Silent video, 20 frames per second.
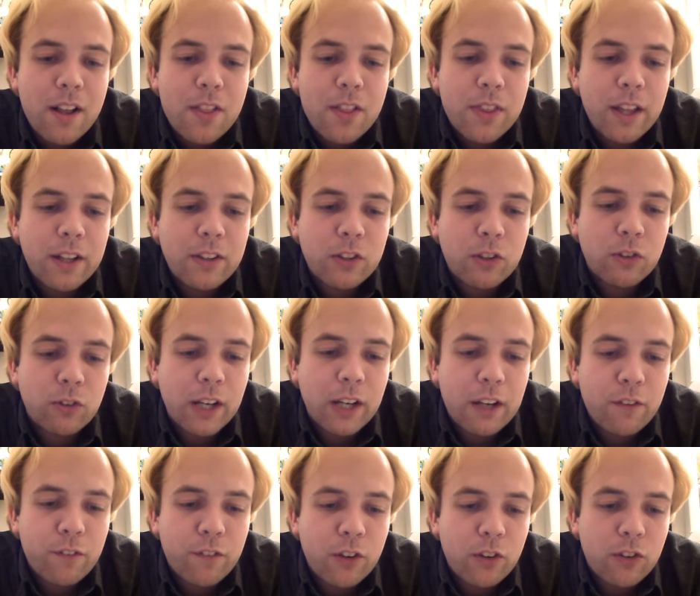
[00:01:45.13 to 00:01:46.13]
that's
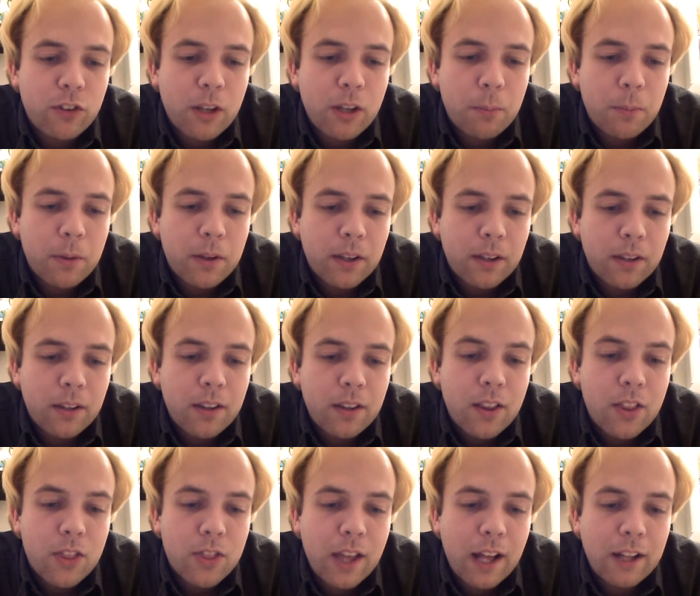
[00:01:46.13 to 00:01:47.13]
great for dipping.
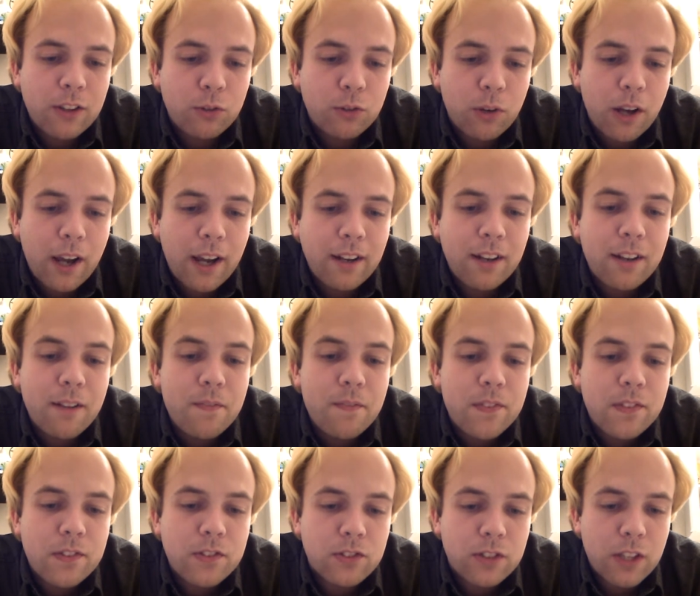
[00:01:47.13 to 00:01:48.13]
That's right,
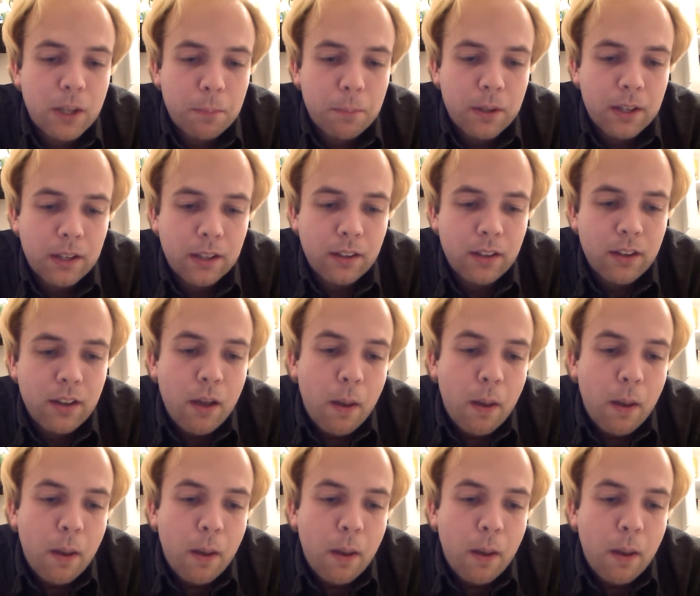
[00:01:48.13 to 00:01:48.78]
dipping.